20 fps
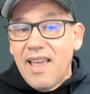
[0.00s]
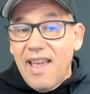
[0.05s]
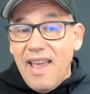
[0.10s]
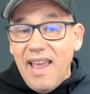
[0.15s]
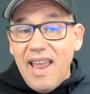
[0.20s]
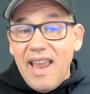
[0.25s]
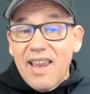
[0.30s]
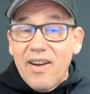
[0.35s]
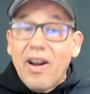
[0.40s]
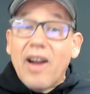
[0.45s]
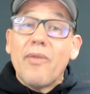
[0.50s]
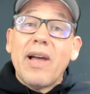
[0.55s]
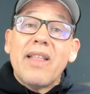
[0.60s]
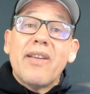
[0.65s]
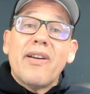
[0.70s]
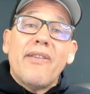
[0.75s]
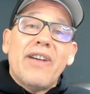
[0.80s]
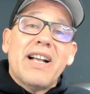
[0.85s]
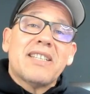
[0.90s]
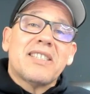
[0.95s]
Hey, I'd
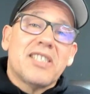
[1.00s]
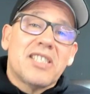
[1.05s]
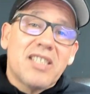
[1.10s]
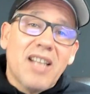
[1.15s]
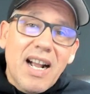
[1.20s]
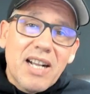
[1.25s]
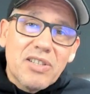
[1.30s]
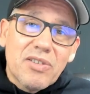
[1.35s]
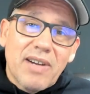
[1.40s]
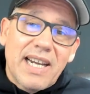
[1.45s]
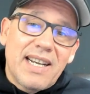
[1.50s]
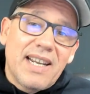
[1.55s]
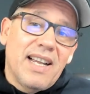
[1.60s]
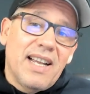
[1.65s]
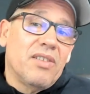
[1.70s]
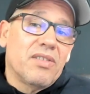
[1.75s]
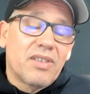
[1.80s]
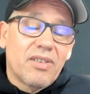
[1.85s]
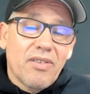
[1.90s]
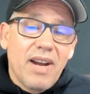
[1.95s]
rather invest in stocks right
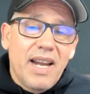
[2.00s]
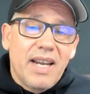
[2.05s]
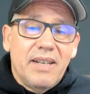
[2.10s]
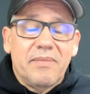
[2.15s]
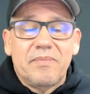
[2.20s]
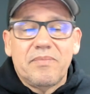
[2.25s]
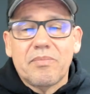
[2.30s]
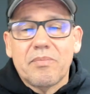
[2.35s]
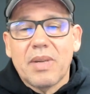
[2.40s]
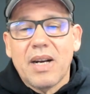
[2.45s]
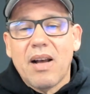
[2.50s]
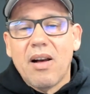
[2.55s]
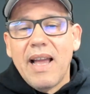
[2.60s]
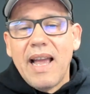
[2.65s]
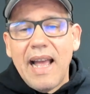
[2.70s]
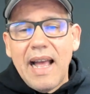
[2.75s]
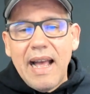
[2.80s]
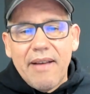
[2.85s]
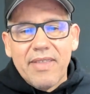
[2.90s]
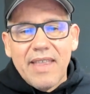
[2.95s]
now. Great. But I'll
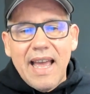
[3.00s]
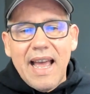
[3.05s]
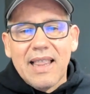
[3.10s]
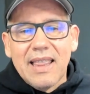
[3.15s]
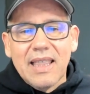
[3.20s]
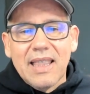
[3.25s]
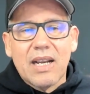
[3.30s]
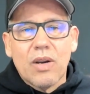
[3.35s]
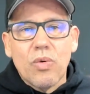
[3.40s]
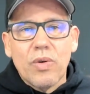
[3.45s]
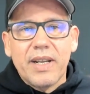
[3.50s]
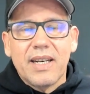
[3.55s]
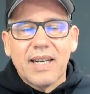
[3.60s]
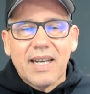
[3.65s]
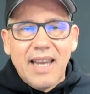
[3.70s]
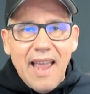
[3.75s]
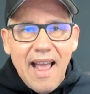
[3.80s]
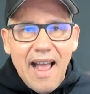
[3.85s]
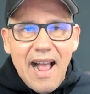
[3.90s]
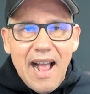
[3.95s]
have that liquid
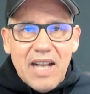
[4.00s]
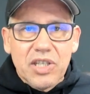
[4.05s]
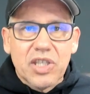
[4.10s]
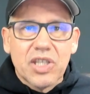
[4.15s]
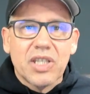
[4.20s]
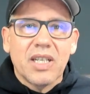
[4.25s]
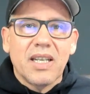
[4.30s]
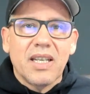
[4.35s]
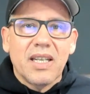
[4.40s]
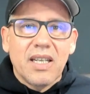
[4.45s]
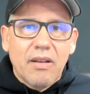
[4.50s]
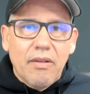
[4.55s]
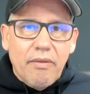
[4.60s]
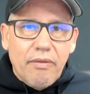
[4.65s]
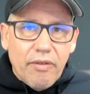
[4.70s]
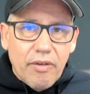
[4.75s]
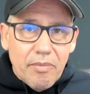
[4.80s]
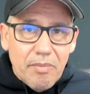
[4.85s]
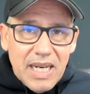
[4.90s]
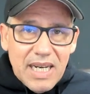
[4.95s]
cash
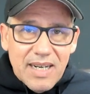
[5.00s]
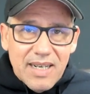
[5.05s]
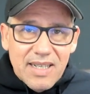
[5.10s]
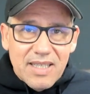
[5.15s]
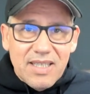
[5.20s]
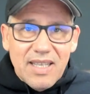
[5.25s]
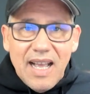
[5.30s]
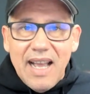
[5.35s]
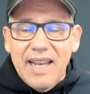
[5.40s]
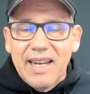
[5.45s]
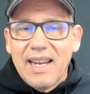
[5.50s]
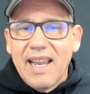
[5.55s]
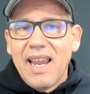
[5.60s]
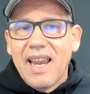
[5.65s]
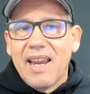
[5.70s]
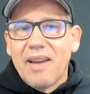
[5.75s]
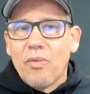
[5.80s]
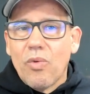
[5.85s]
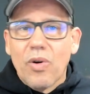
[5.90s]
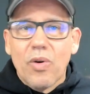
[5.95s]
for me to decide,
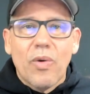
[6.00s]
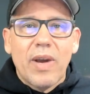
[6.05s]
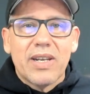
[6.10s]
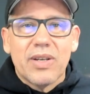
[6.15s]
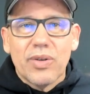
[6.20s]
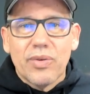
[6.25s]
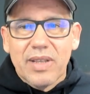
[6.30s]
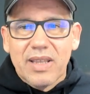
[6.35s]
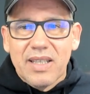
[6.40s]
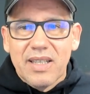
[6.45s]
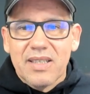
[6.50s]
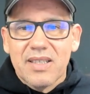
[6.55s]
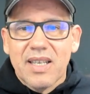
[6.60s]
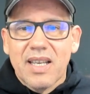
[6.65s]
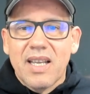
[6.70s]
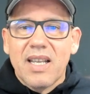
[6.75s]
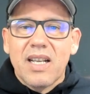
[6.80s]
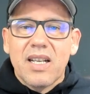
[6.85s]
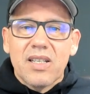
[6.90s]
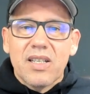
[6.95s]
hey, what do I do with this?
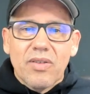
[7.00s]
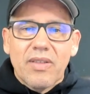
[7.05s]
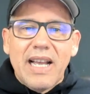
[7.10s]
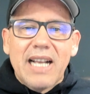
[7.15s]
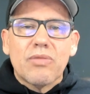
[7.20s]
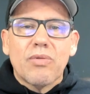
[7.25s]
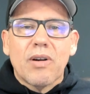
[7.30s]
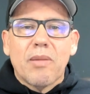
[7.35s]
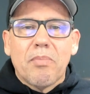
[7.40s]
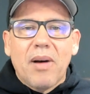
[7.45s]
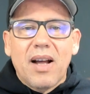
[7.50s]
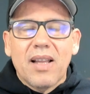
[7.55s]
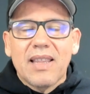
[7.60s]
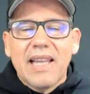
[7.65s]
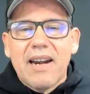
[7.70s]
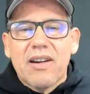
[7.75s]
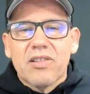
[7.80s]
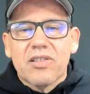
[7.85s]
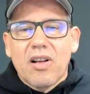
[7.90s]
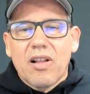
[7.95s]
So that's what a bond
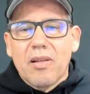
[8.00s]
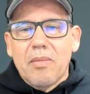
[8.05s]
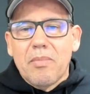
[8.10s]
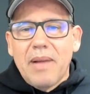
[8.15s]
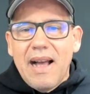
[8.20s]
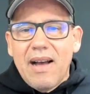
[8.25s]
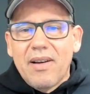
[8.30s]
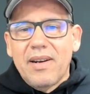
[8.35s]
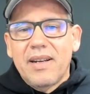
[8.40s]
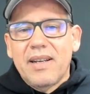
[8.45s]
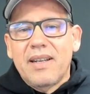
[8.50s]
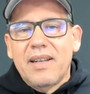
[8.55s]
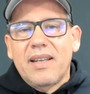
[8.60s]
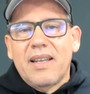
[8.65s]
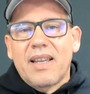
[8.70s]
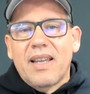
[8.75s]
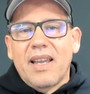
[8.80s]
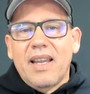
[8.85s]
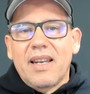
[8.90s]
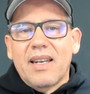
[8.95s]
ladder is all about.
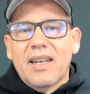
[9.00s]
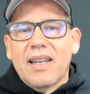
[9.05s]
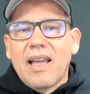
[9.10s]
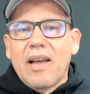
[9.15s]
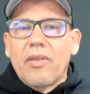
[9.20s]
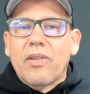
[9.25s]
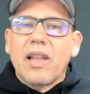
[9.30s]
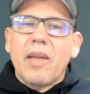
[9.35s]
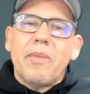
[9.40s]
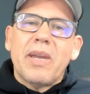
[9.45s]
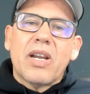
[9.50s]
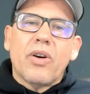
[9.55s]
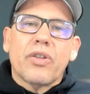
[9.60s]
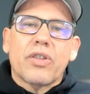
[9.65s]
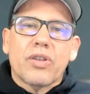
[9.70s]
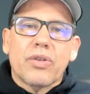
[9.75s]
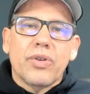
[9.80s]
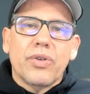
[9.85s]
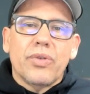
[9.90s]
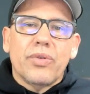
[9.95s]
And now let me go
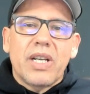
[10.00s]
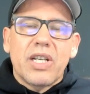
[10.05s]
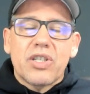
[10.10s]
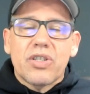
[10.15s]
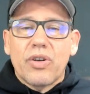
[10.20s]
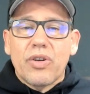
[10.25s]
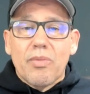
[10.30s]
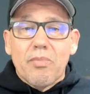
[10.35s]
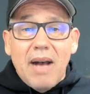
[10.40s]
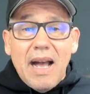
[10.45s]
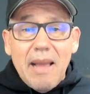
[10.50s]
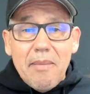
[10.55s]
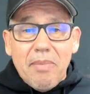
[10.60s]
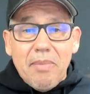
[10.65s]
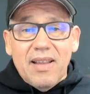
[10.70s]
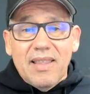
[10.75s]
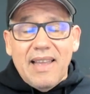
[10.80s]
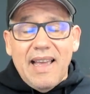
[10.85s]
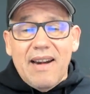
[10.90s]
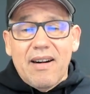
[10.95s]
through and show you my
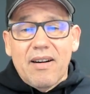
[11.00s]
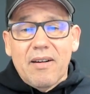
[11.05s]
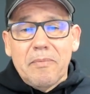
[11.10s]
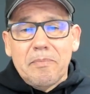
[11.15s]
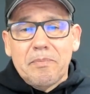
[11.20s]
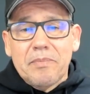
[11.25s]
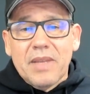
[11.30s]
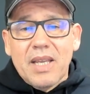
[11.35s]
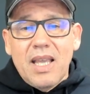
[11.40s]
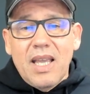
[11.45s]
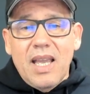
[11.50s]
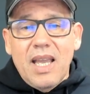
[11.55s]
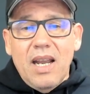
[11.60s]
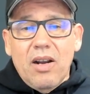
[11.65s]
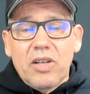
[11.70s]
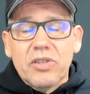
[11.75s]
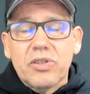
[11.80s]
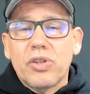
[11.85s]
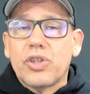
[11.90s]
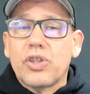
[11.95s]
bond ladder, and
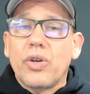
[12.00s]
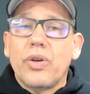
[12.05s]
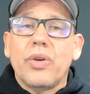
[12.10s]
also show